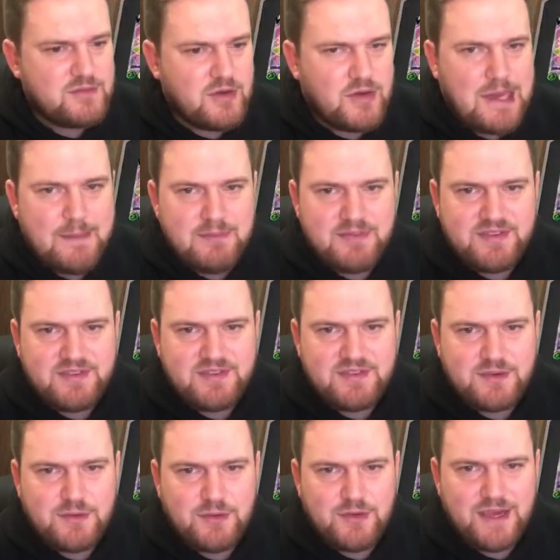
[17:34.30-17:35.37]
grab
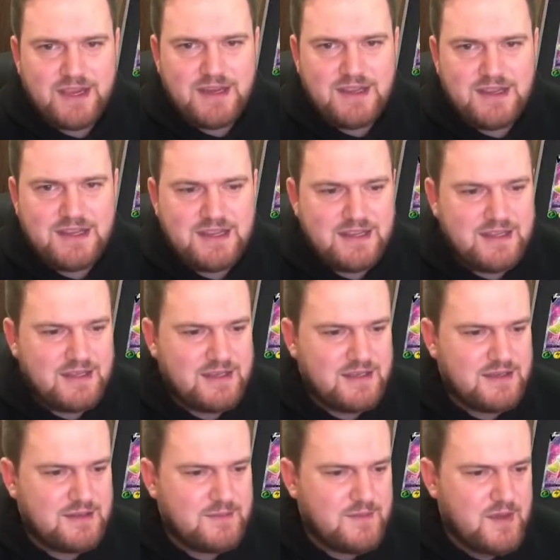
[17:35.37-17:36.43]
Tsareena
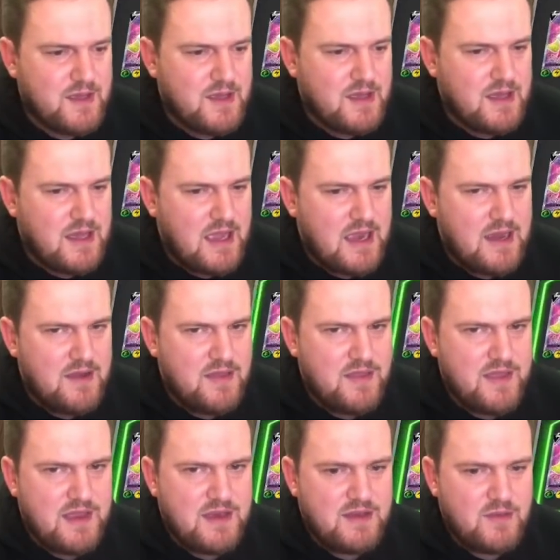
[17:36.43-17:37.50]
here, and
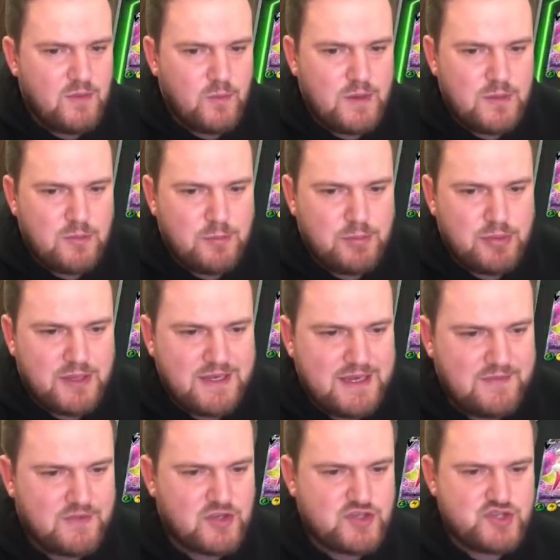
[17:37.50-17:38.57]
then we will play
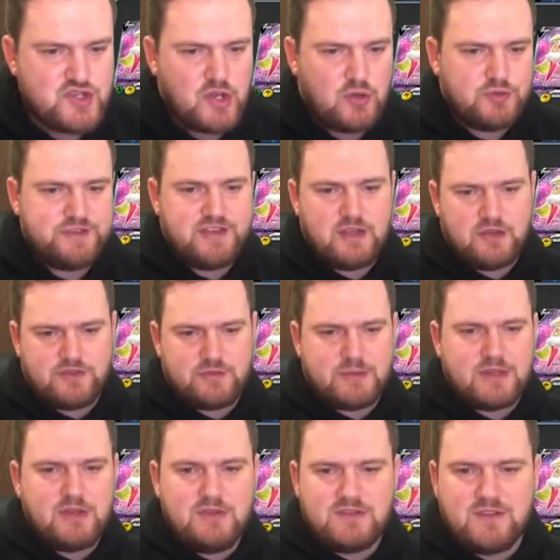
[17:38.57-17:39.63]
down the Jolteon, so we
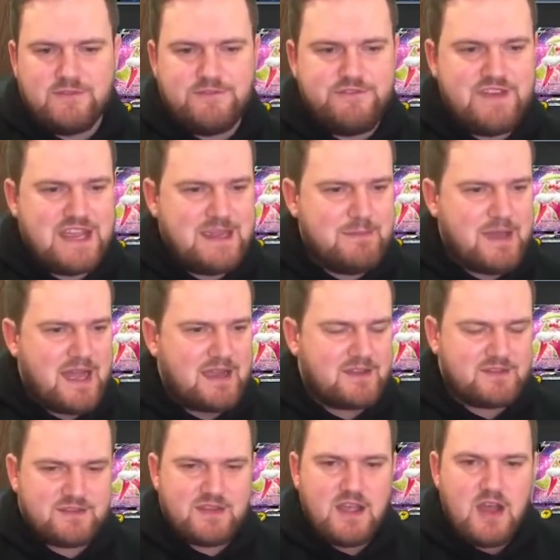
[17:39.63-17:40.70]
can use the
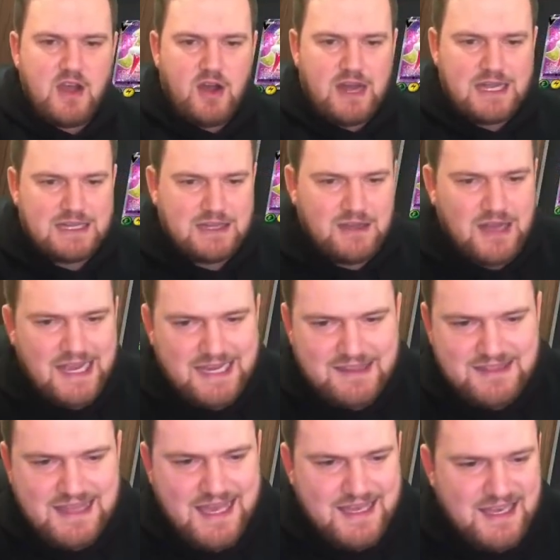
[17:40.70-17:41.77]
VMAX. I like
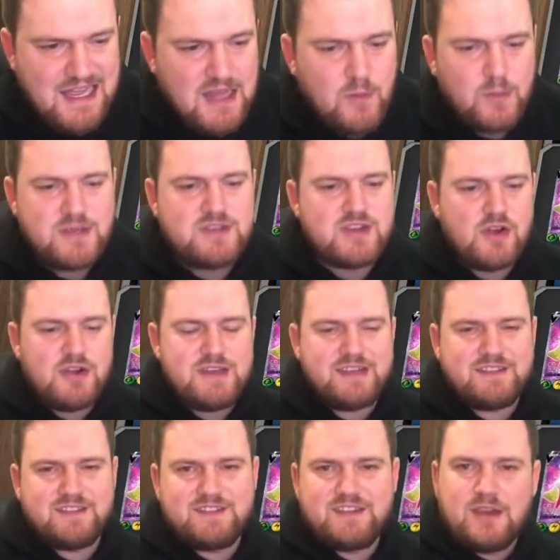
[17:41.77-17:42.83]
that. We don't
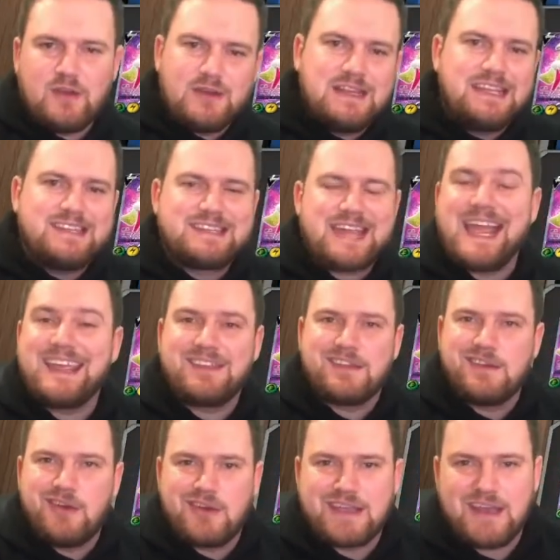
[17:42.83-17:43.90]
necessarily take the
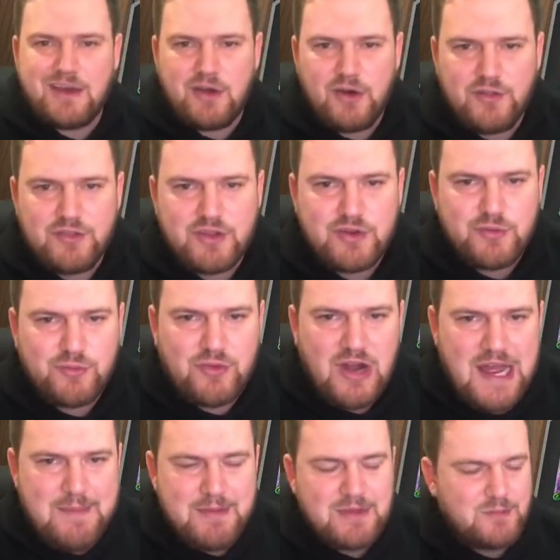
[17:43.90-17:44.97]
knockout on the
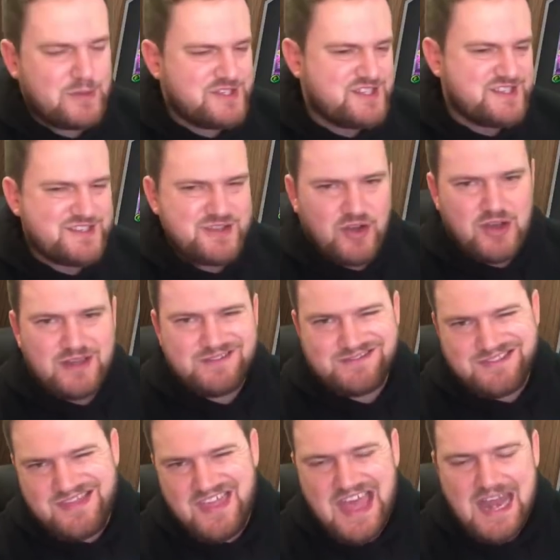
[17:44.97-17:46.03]
Grimer, which is not
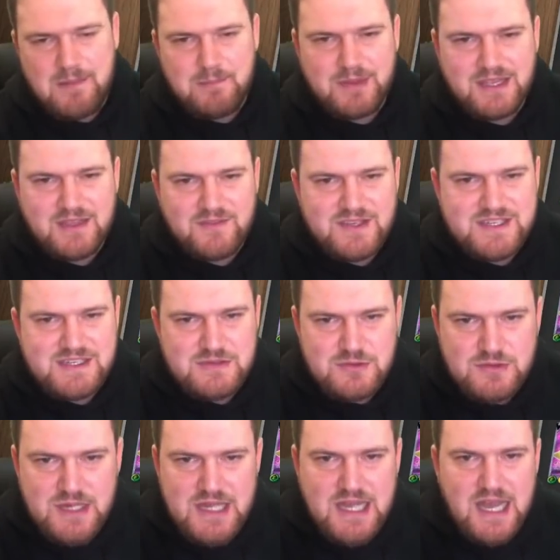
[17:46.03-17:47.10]
that big of a deal,